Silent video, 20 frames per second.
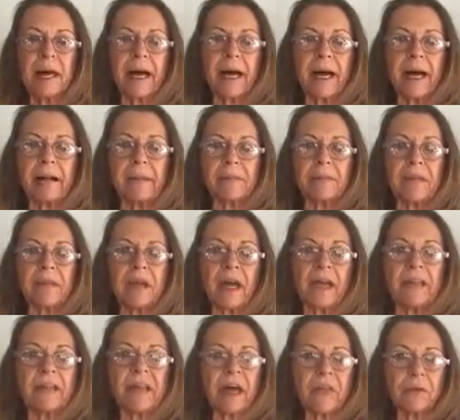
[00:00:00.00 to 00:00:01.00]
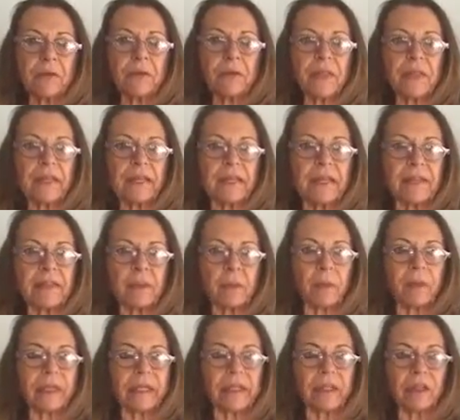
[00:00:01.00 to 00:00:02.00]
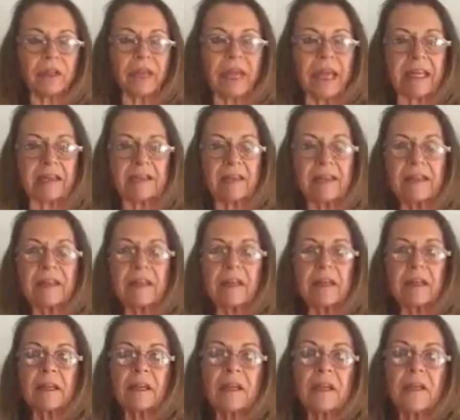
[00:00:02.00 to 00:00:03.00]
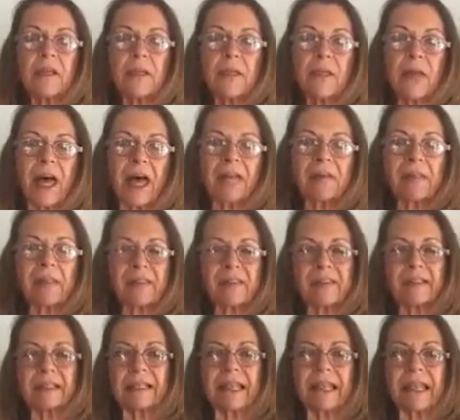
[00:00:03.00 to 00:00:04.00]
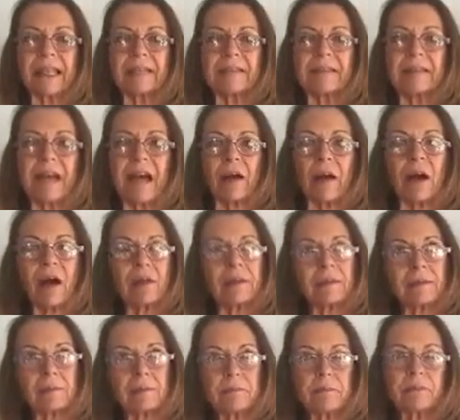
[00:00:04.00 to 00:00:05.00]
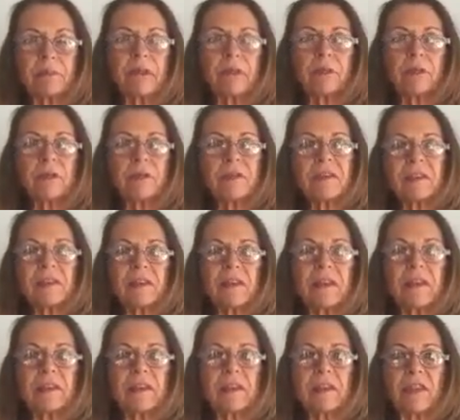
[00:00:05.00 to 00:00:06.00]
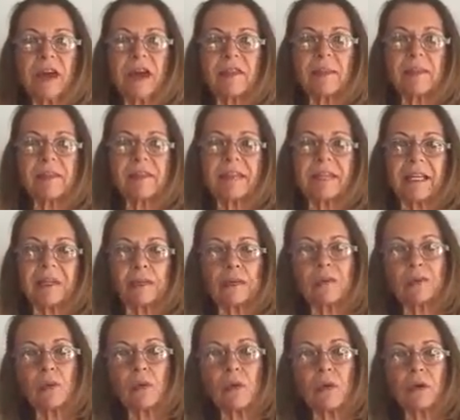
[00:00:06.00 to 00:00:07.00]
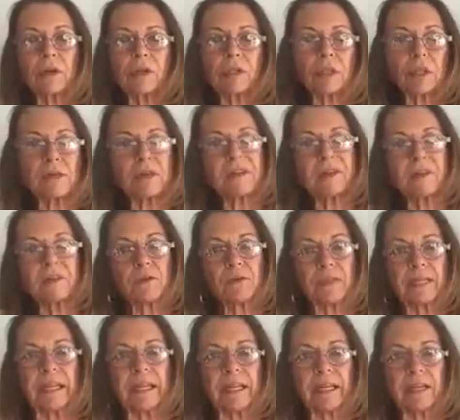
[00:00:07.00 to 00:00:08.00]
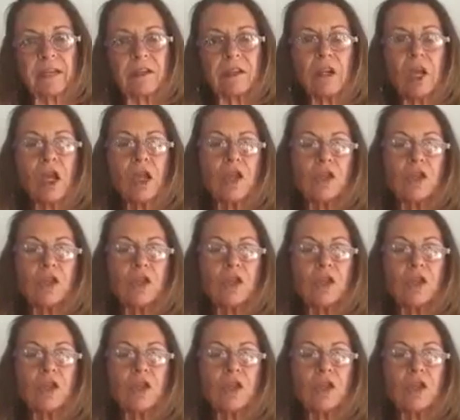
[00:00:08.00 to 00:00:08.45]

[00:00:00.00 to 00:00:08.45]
Another thing that we can look at is the thymus gland. Now, people used to think the thymus gland was more closely related